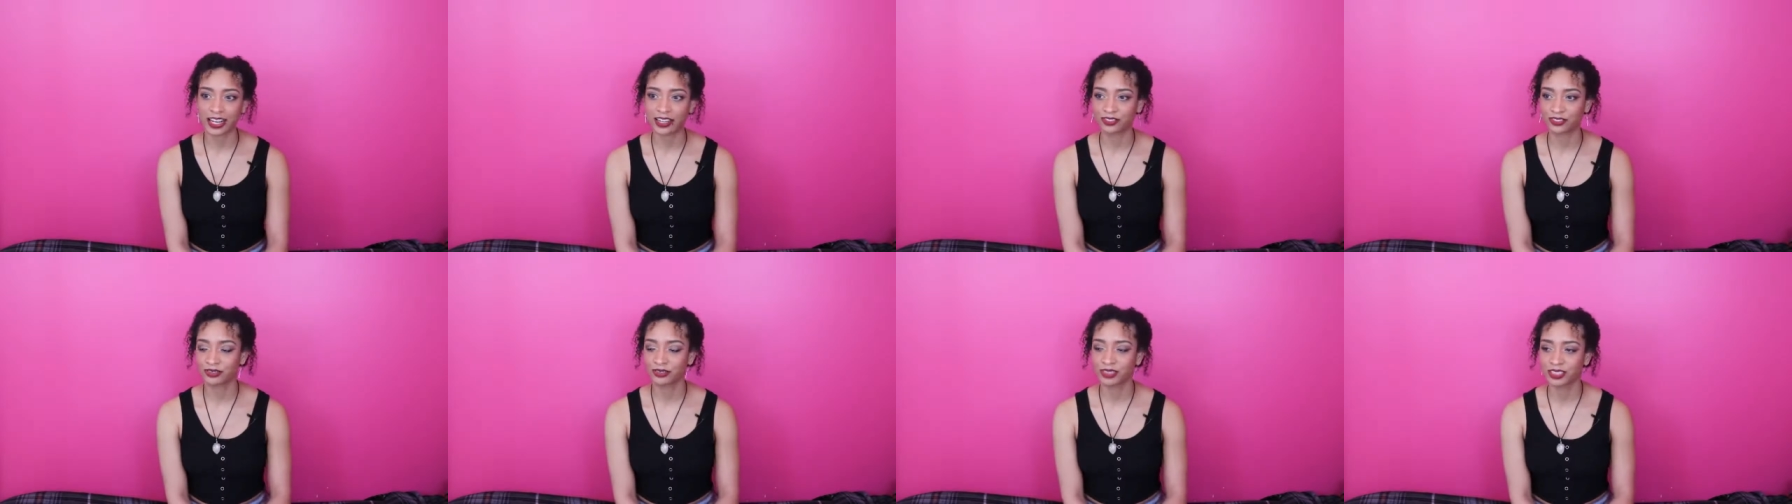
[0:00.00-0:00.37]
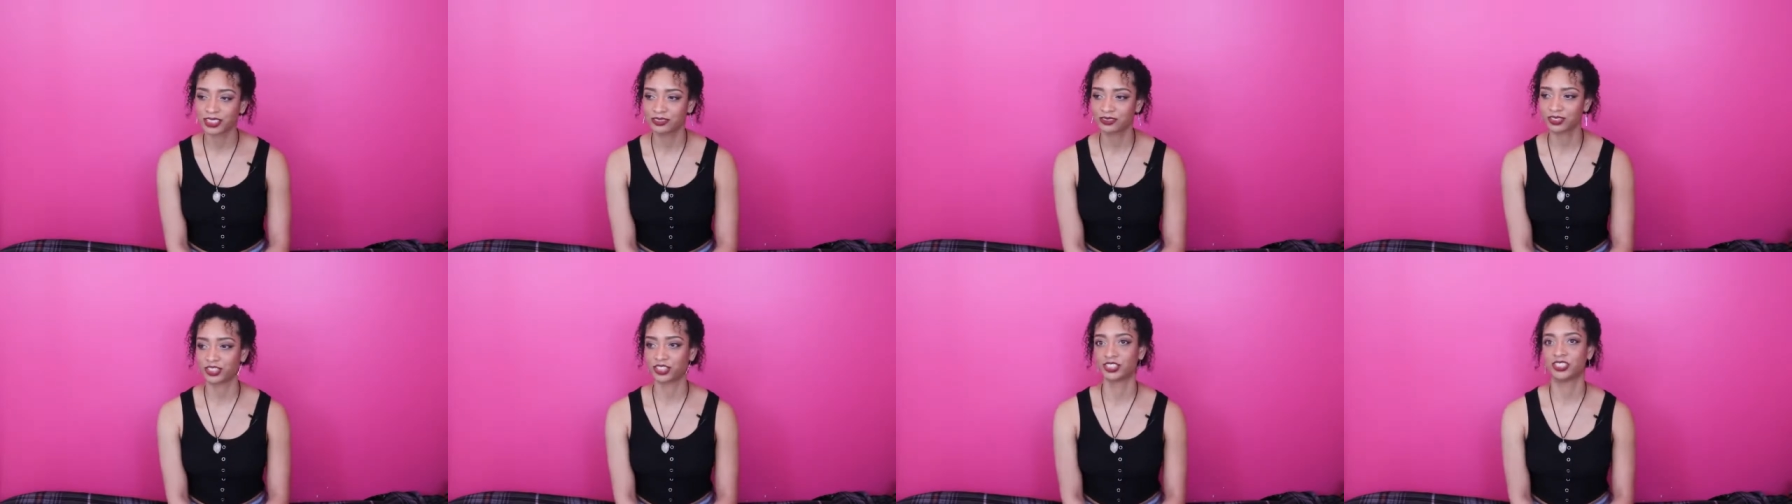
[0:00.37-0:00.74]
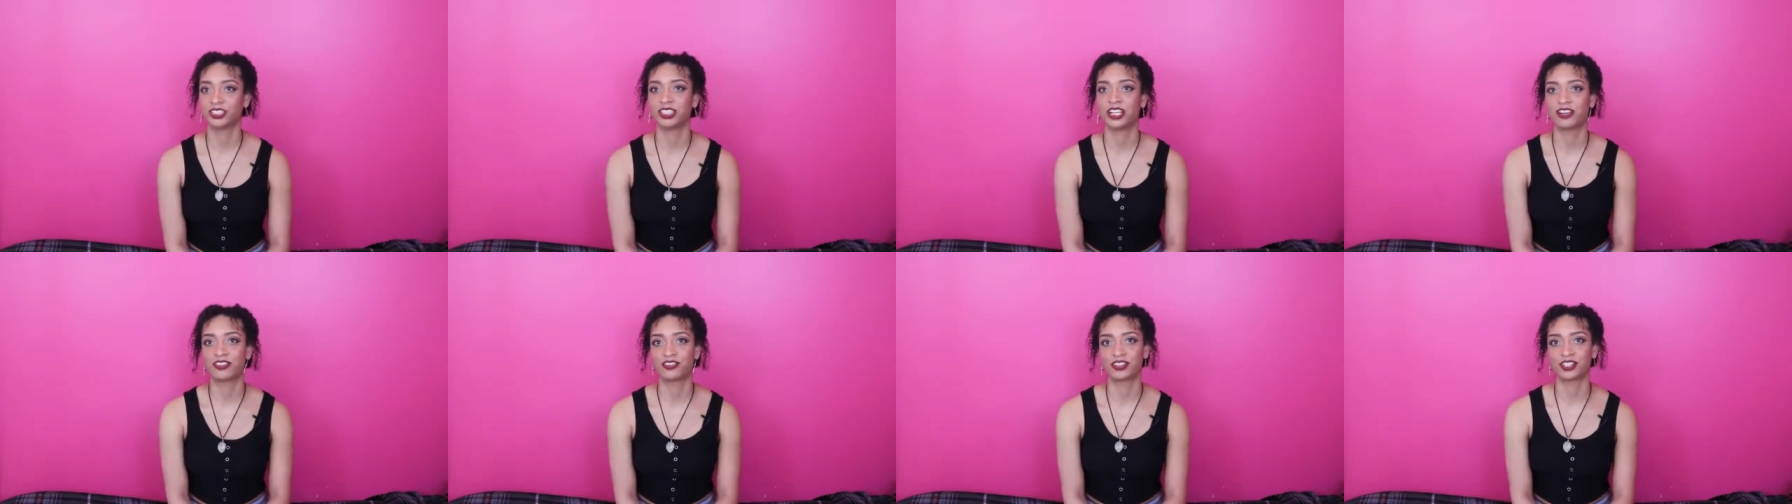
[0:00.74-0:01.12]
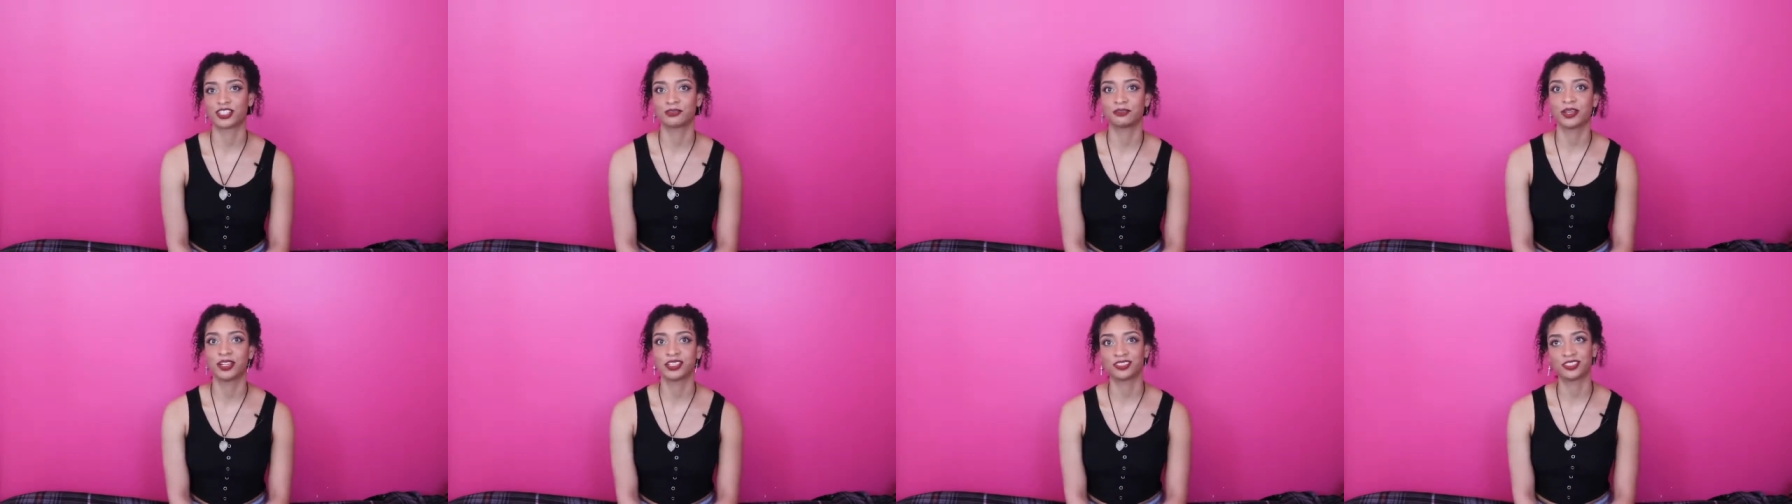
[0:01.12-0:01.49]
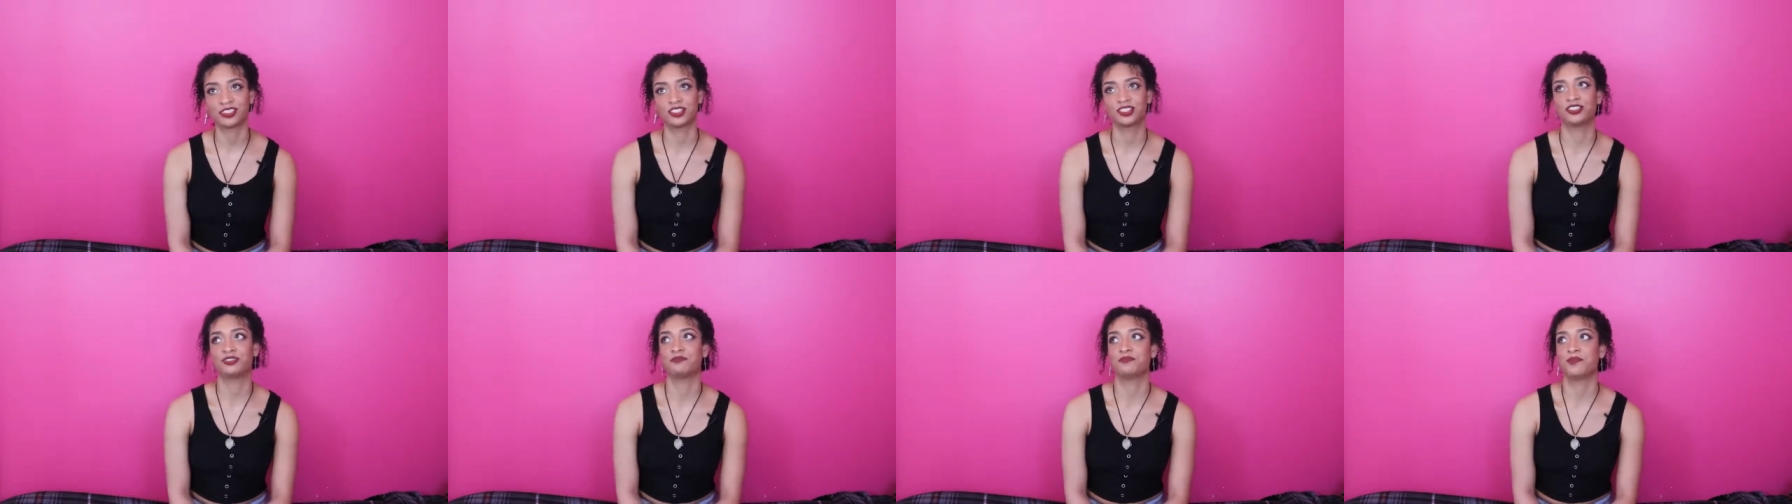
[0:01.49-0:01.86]
afterwards I would just stare into space,
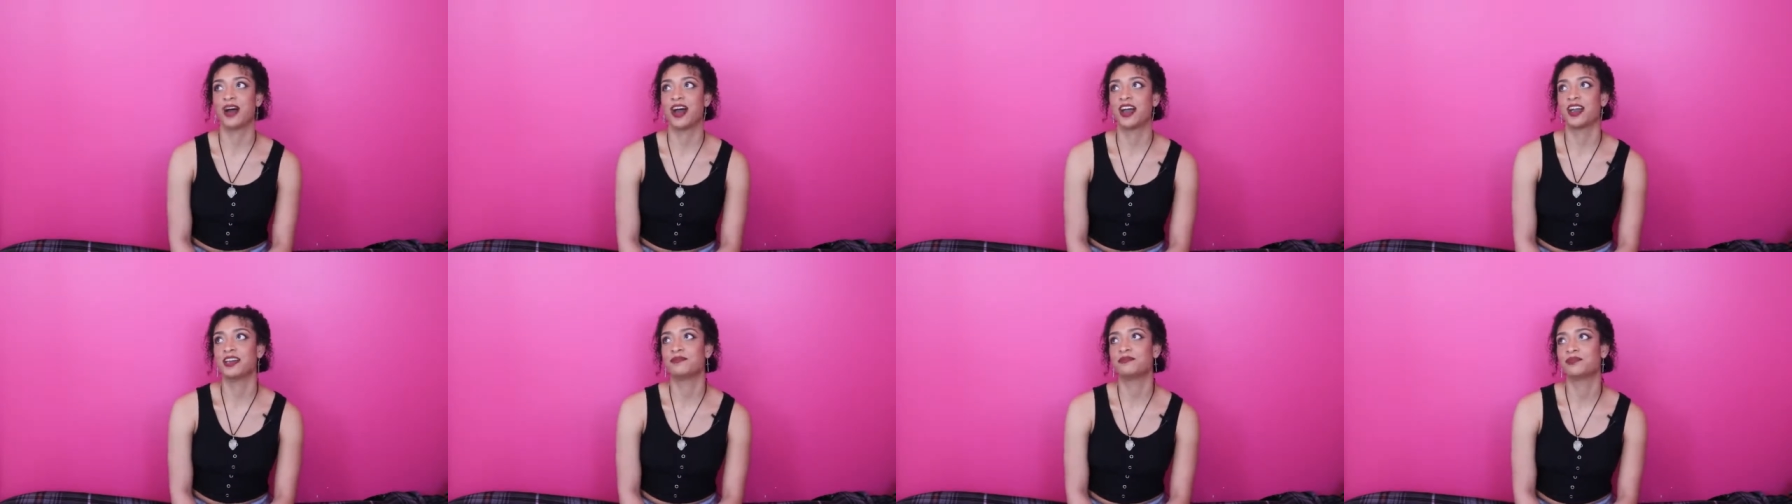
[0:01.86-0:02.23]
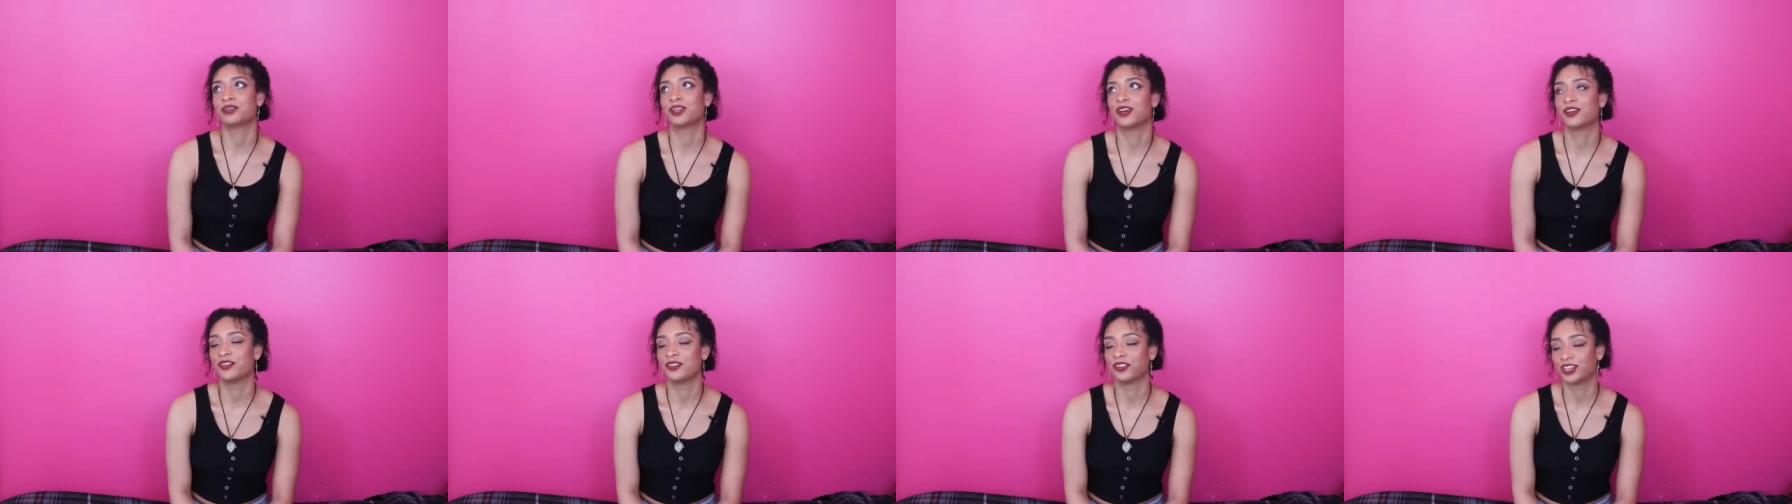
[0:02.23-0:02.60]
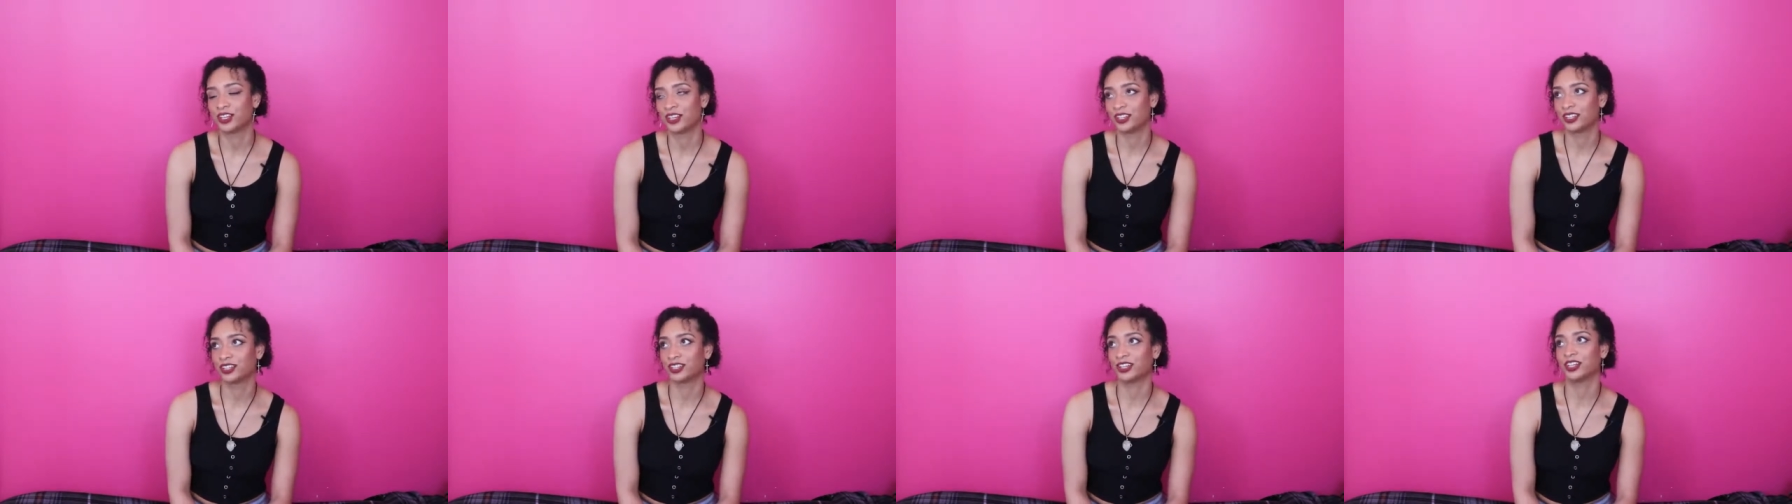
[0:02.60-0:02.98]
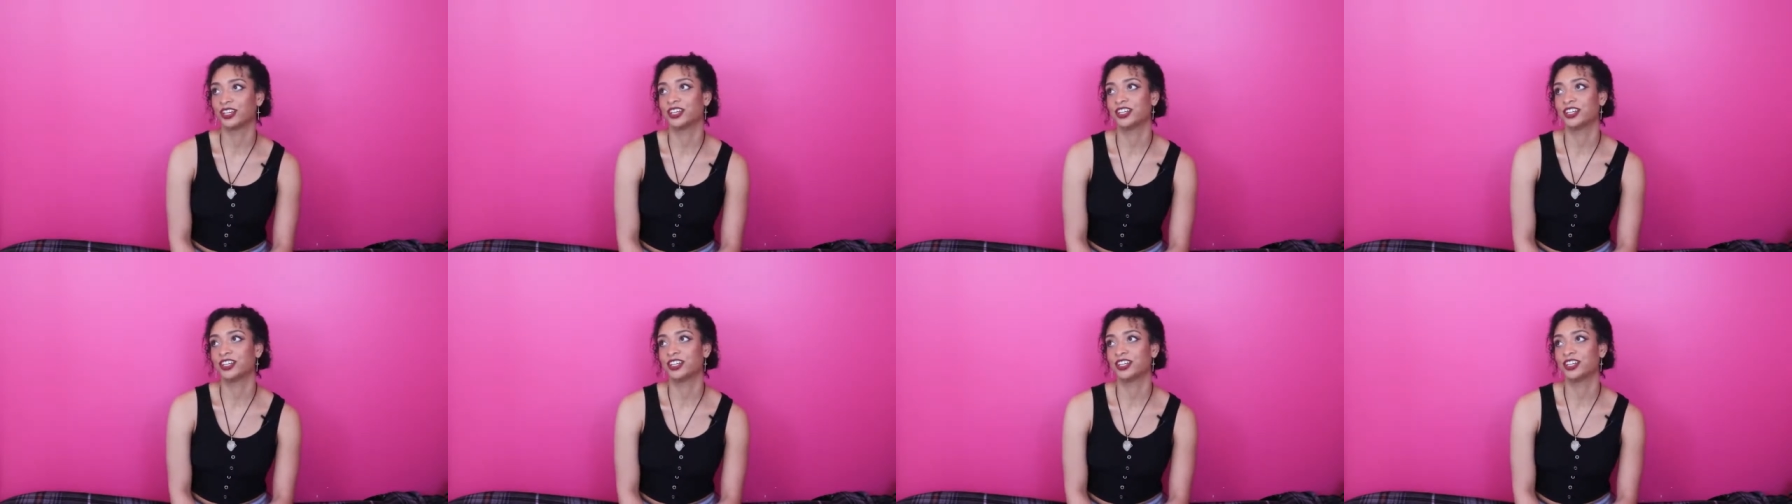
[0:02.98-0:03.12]
just mind blown, like,